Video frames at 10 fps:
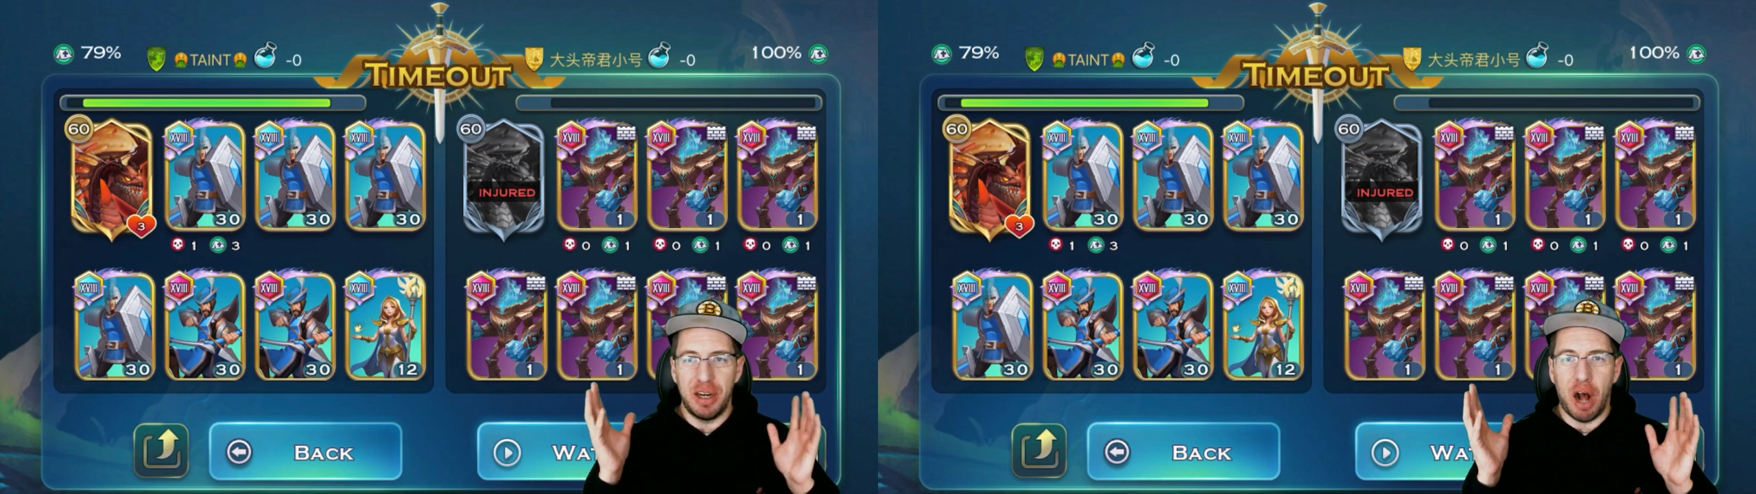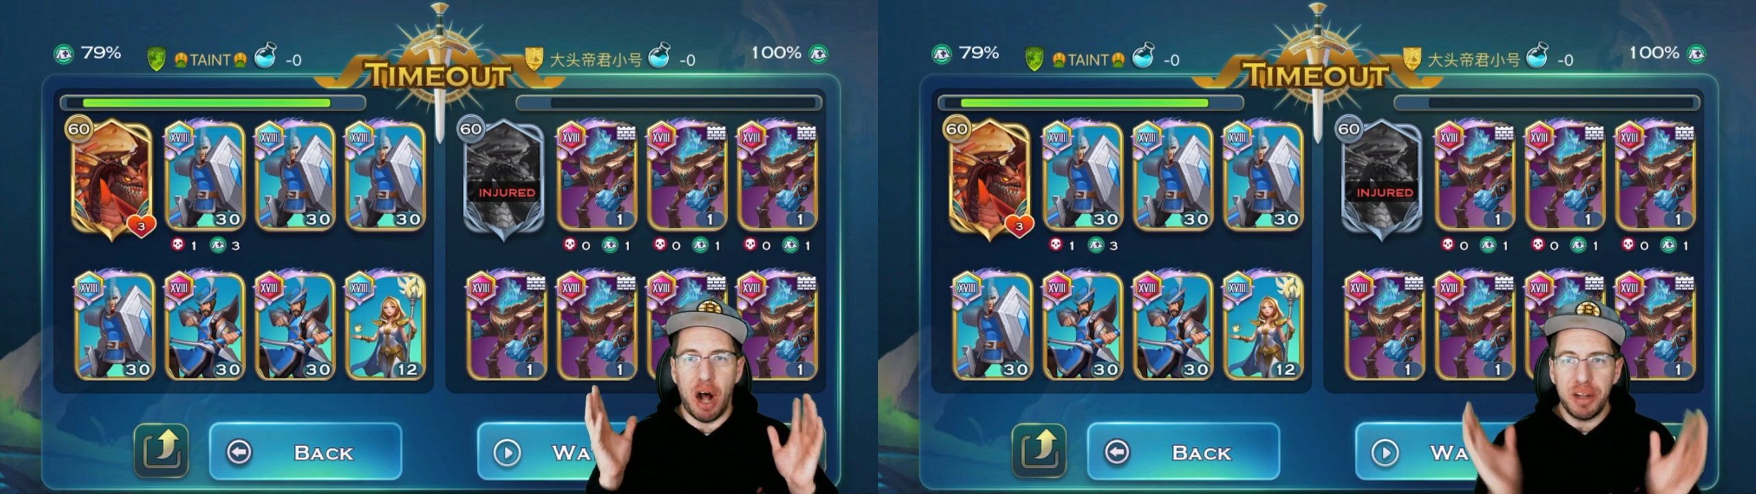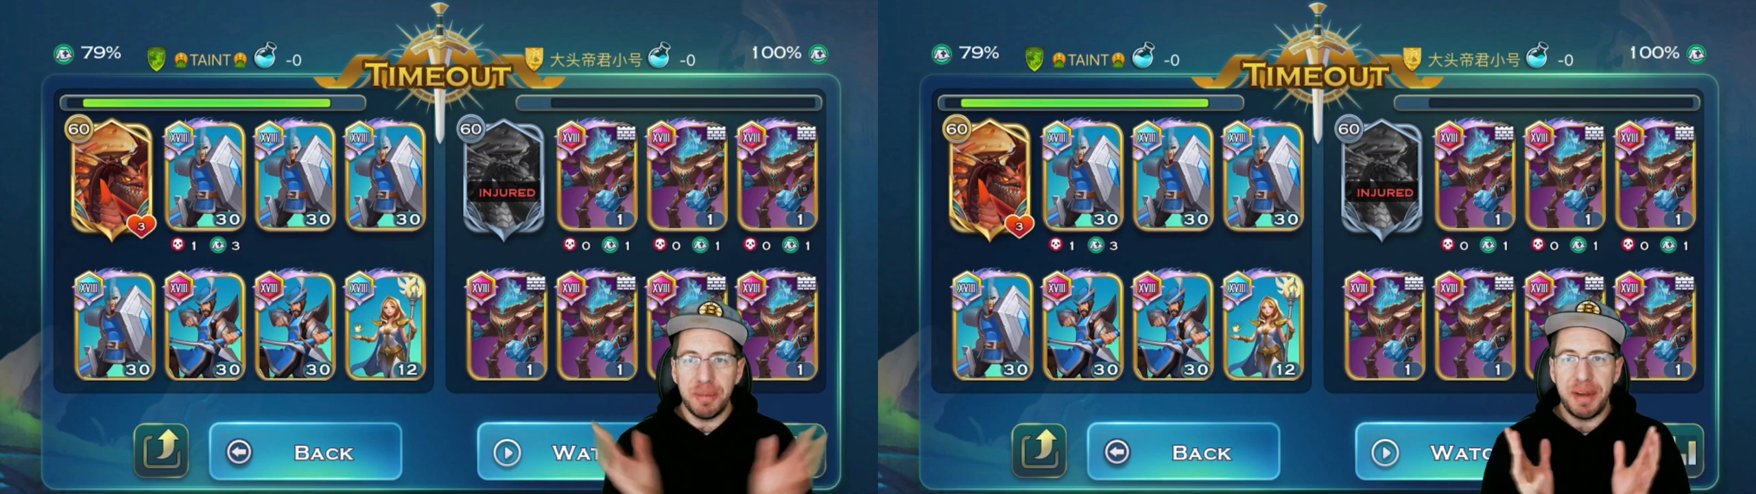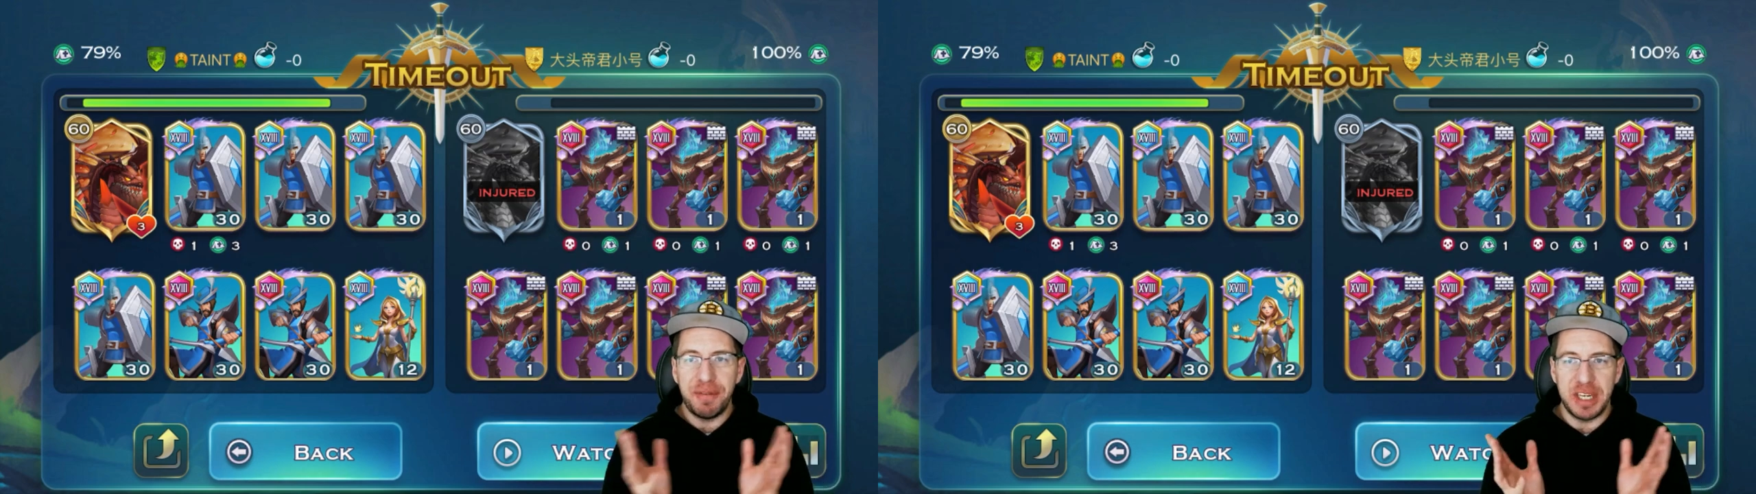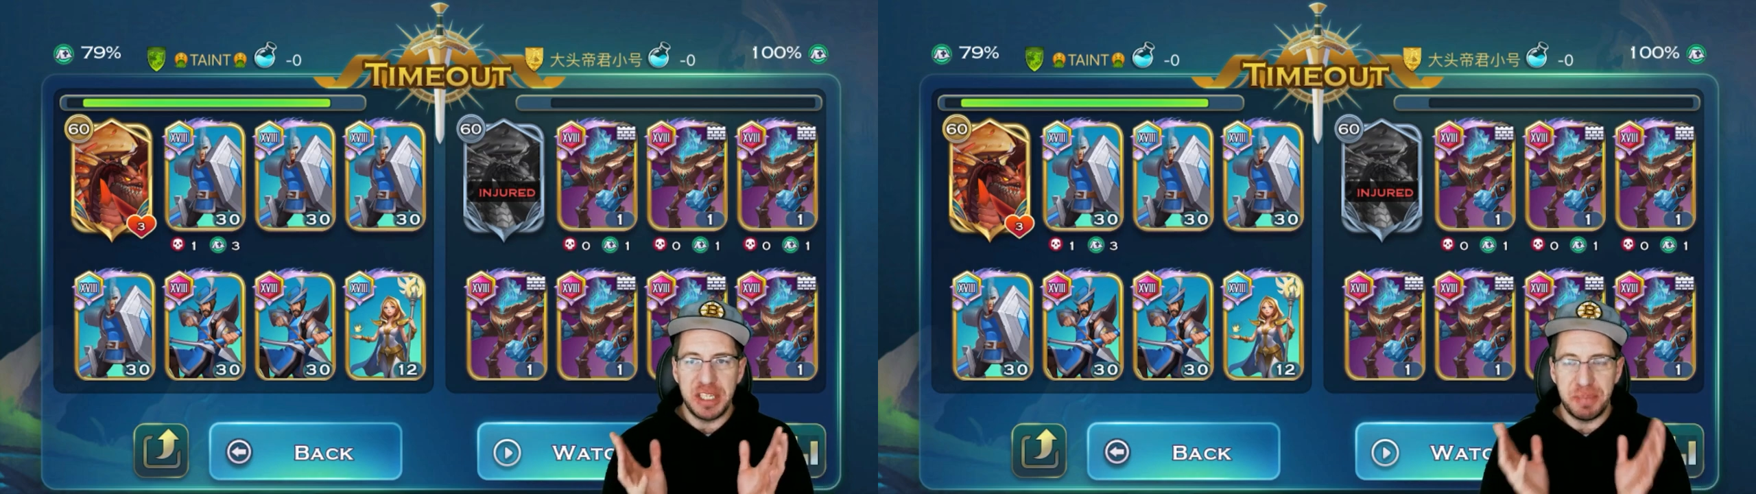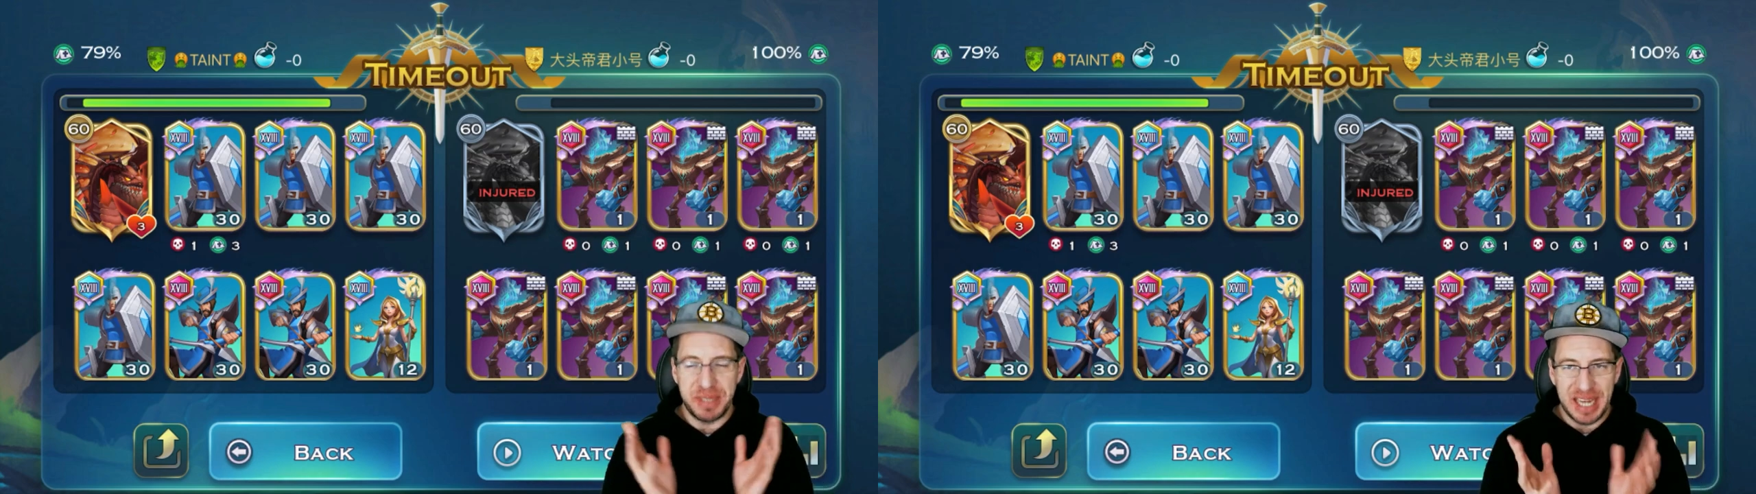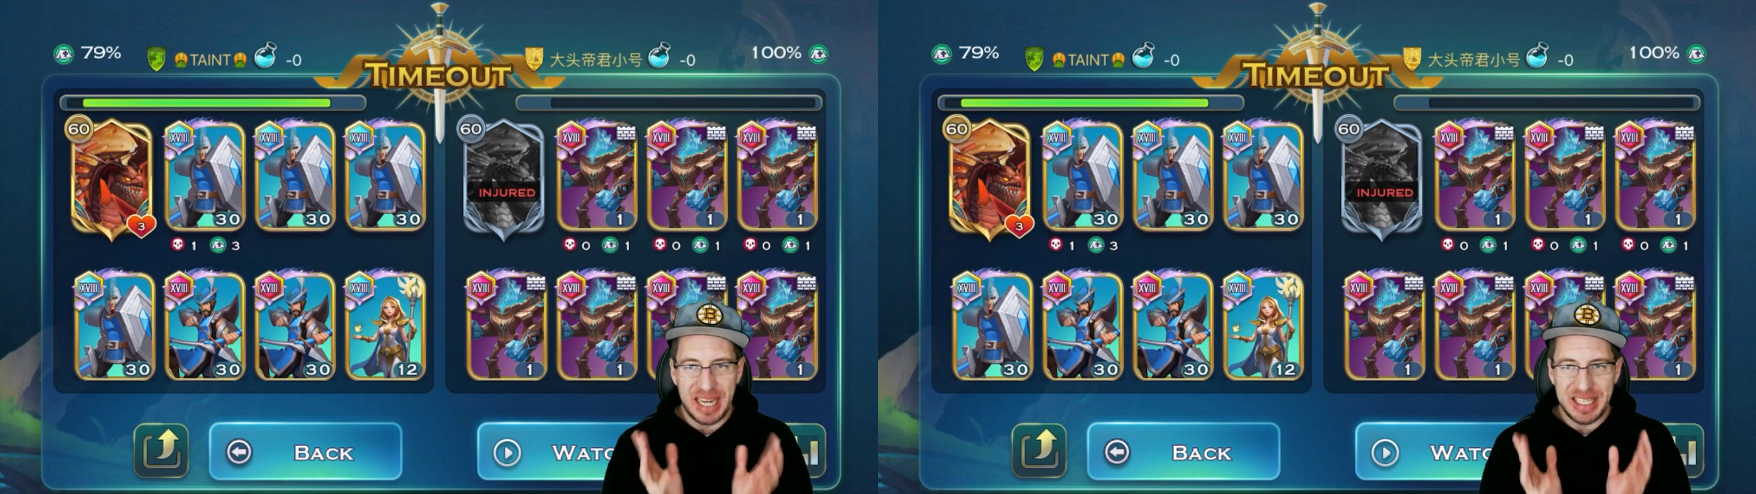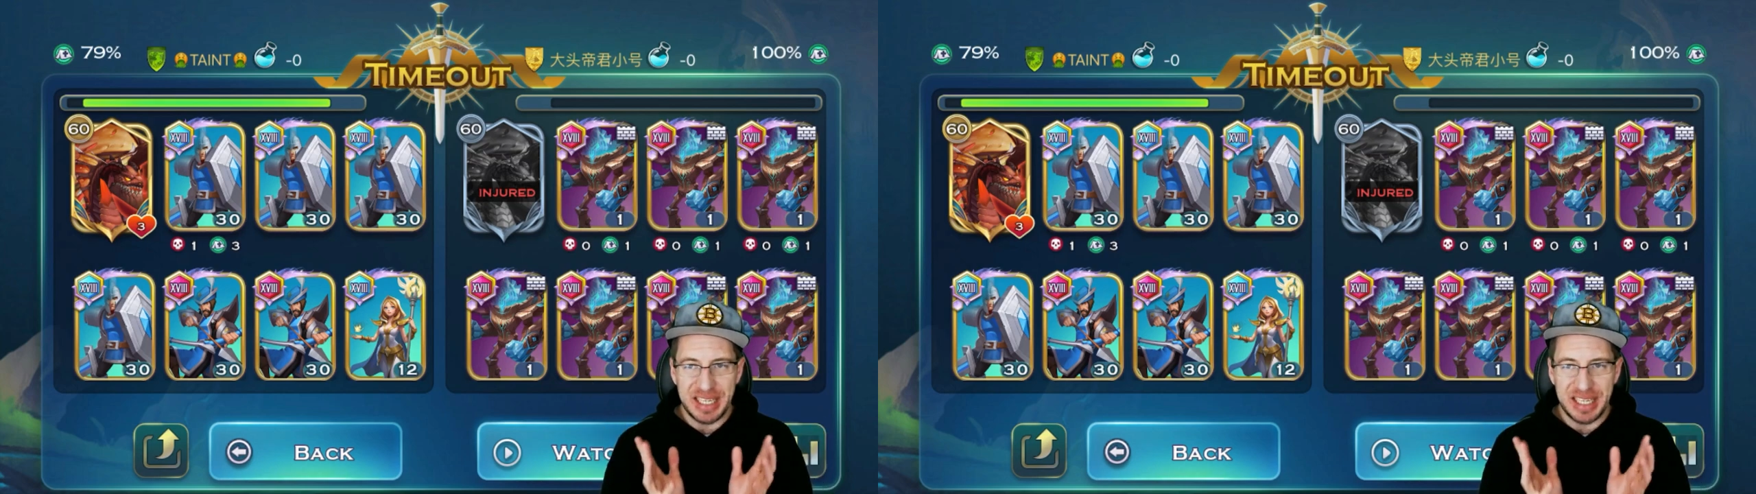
all of my friends besides